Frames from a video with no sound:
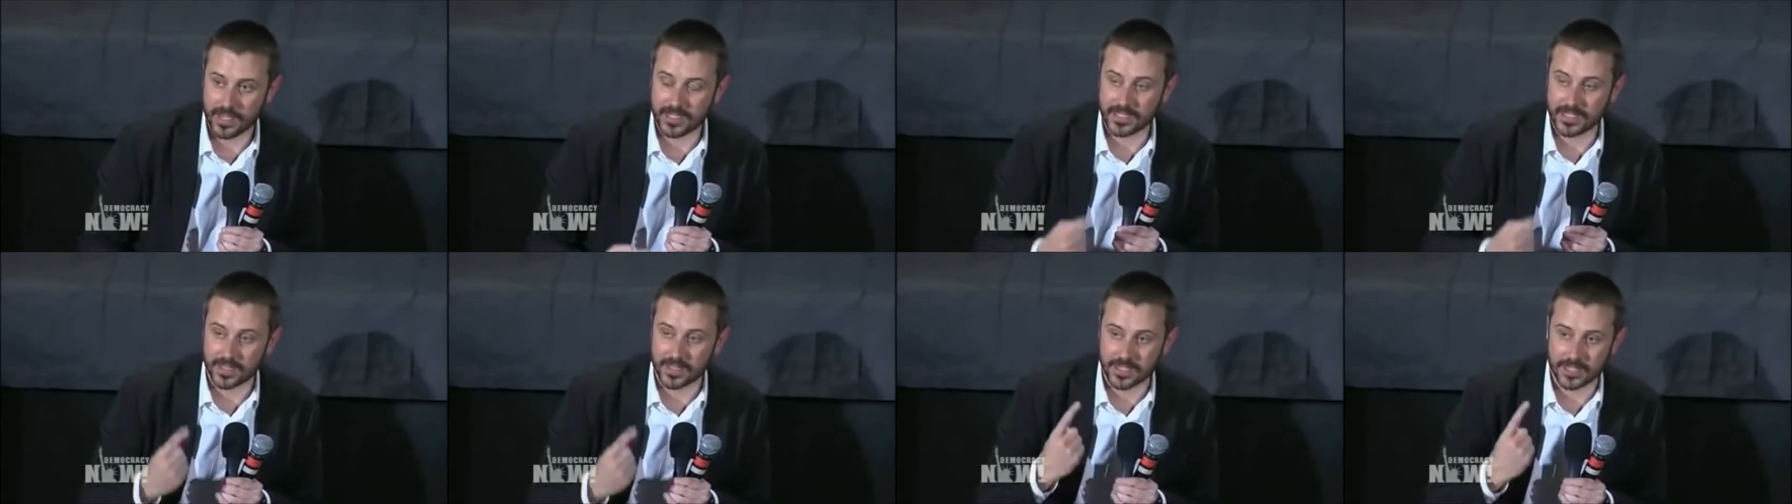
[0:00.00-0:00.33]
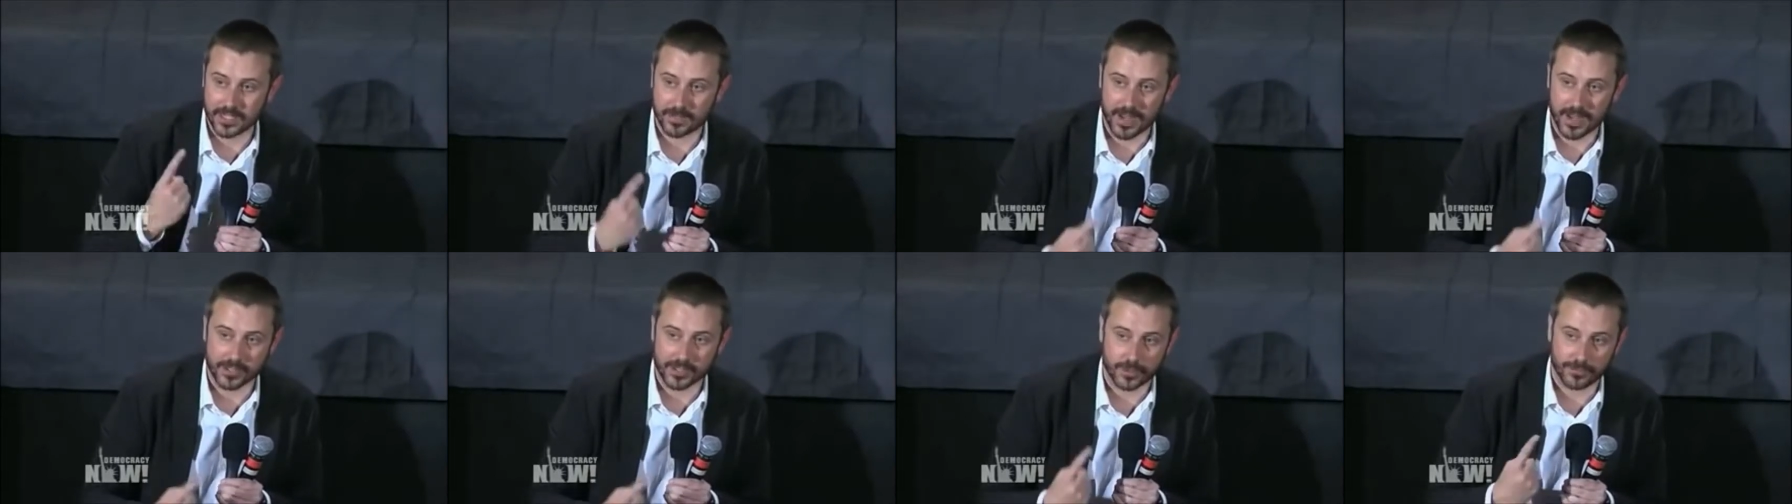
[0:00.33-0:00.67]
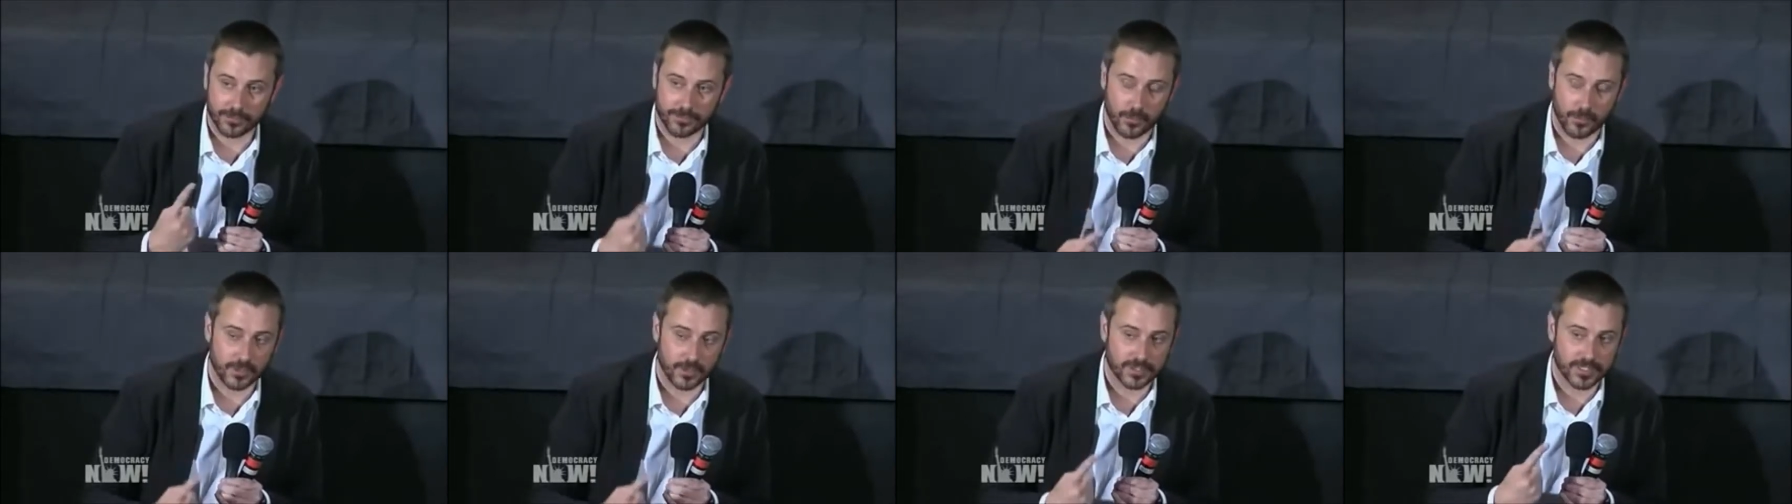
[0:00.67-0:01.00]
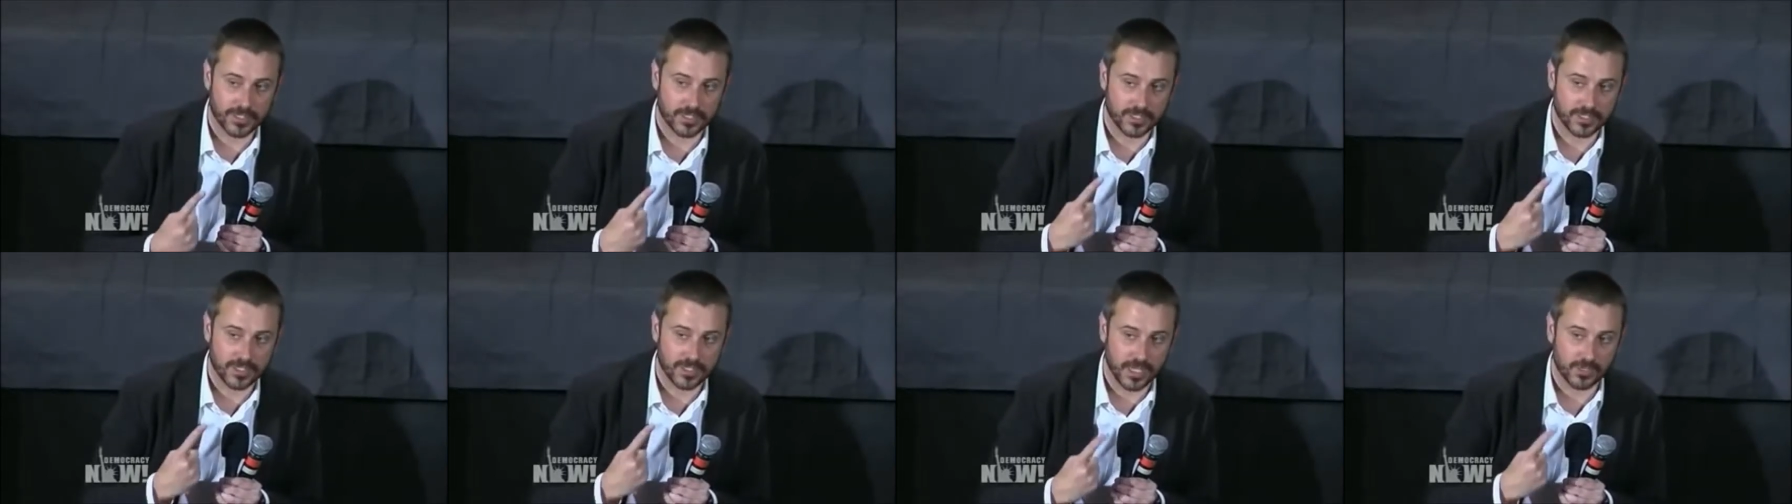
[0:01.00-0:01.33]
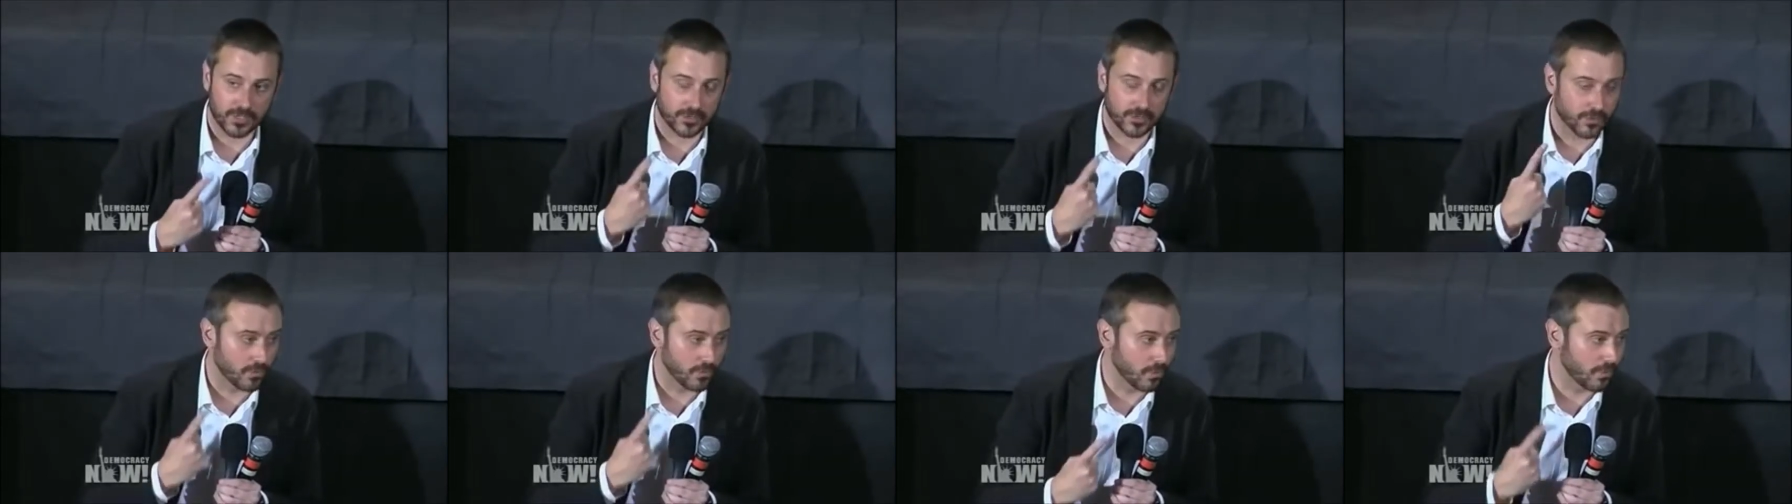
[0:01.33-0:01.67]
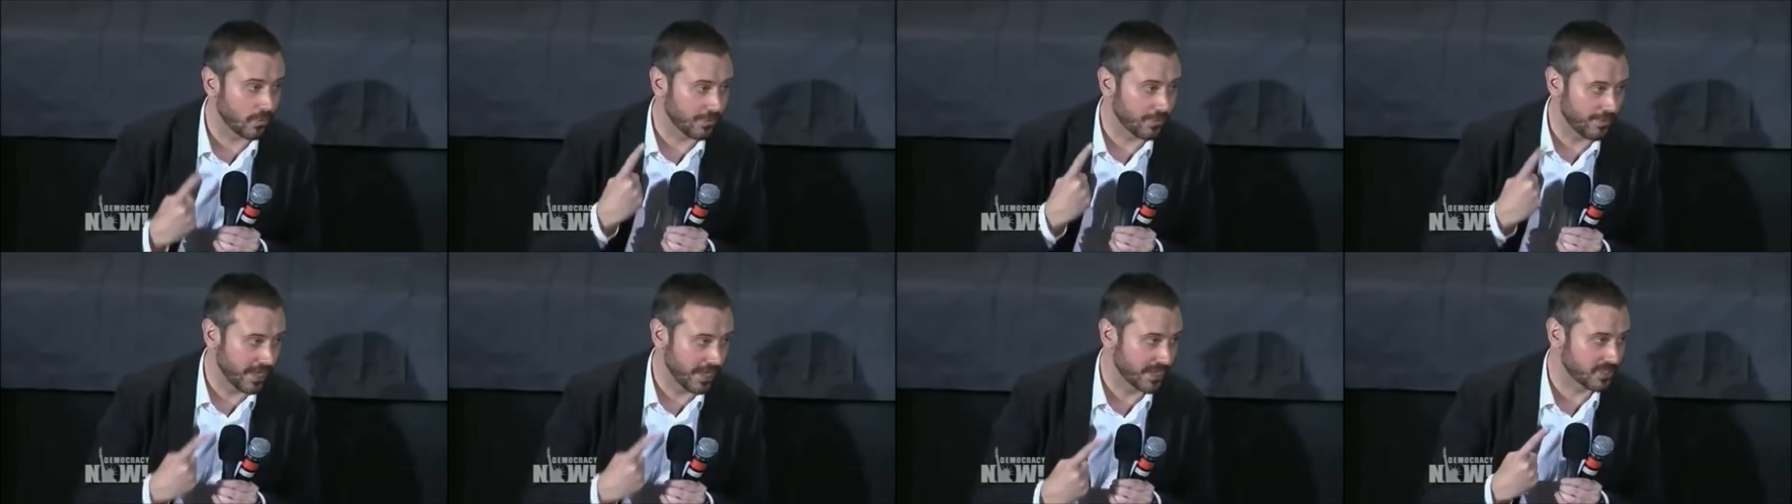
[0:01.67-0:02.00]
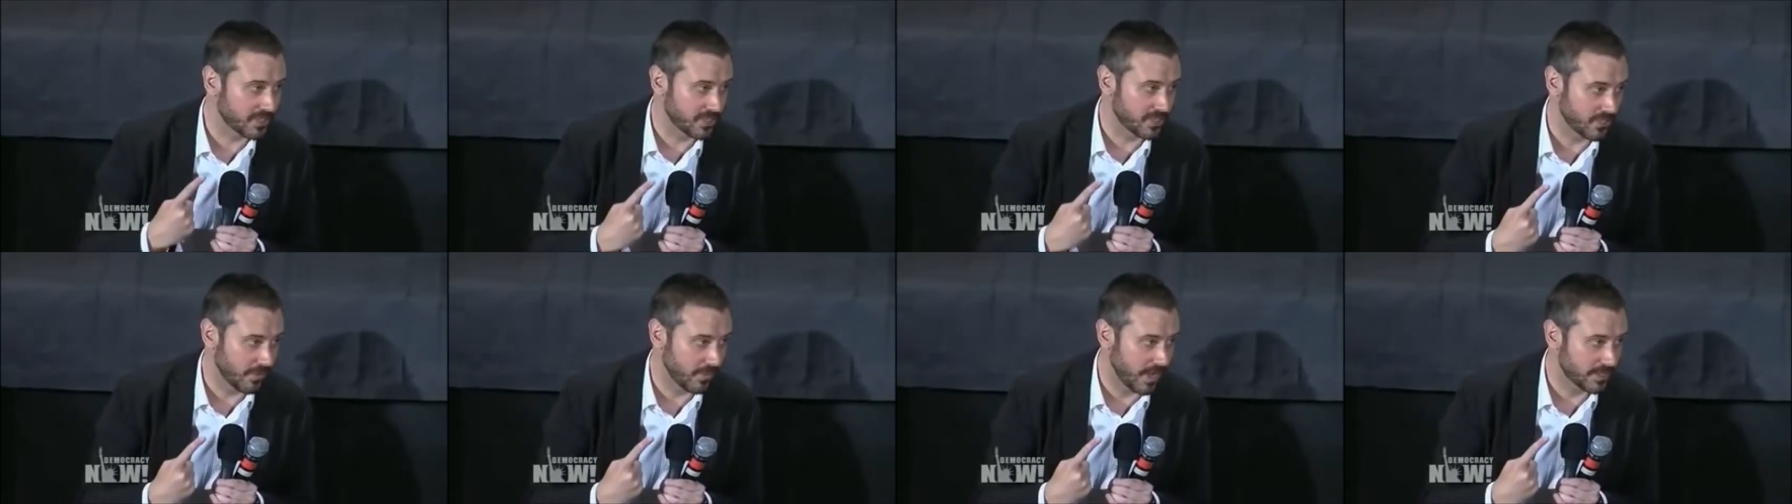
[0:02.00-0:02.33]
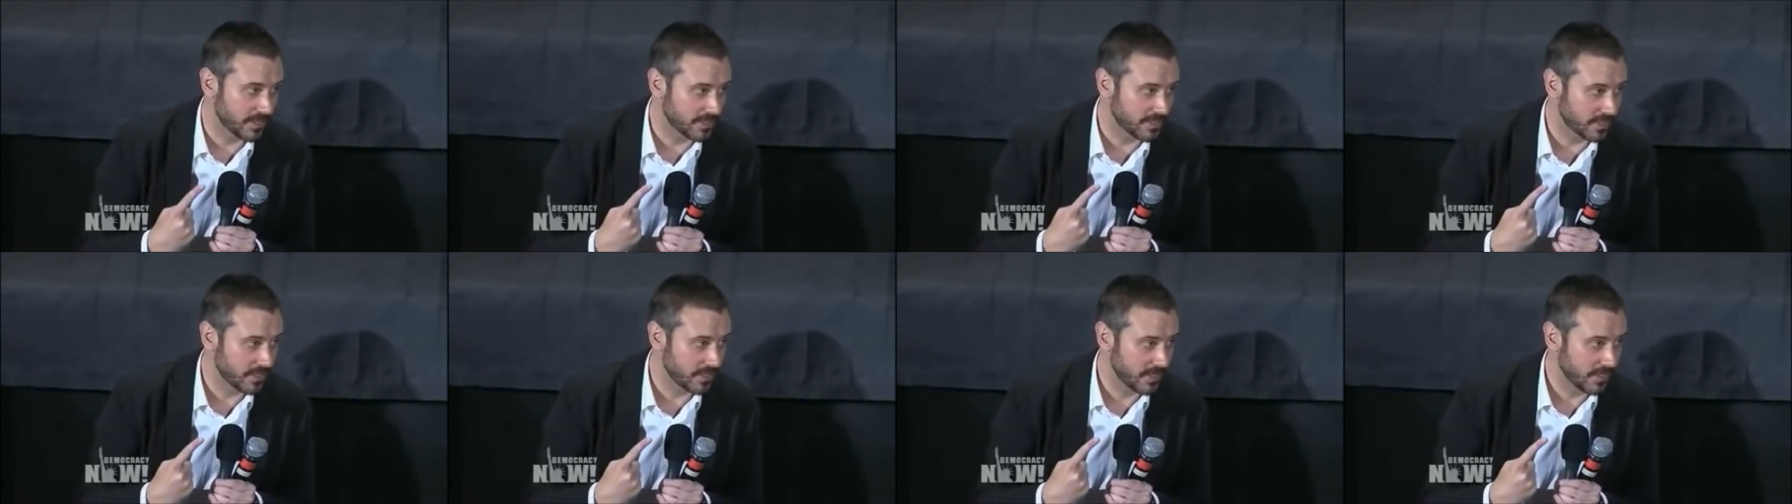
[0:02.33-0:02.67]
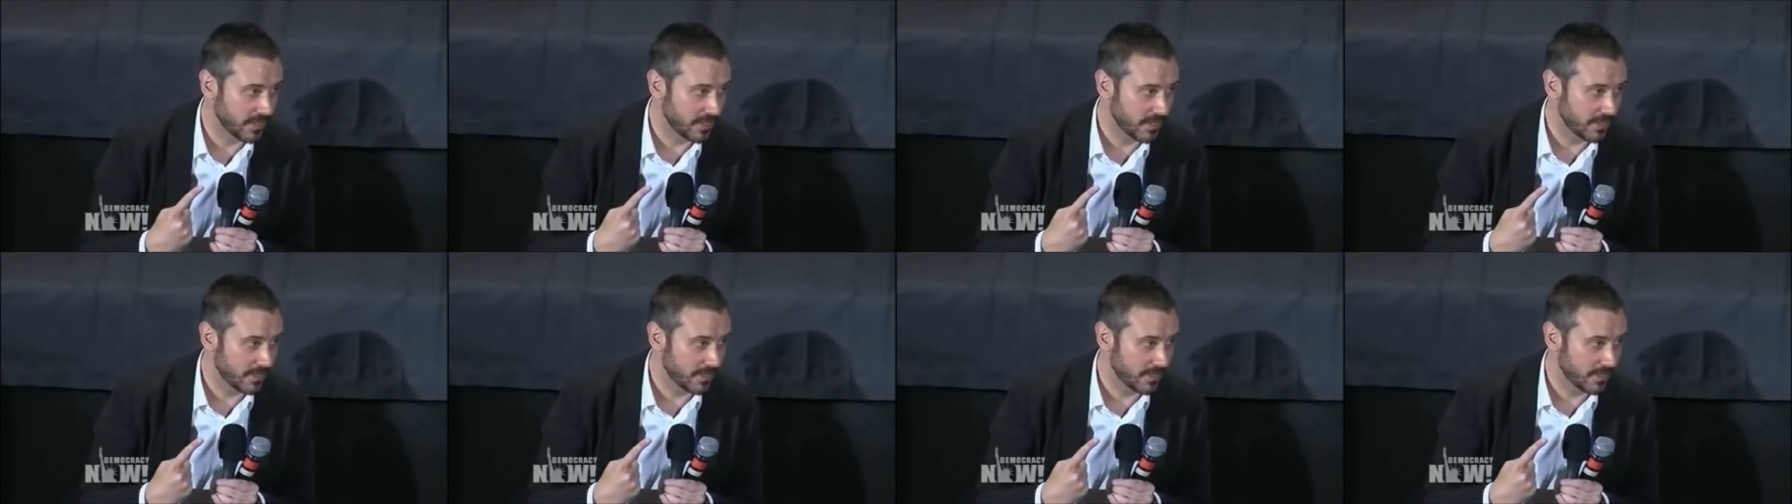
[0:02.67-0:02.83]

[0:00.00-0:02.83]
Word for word: He said, the special forces did cruel things to us.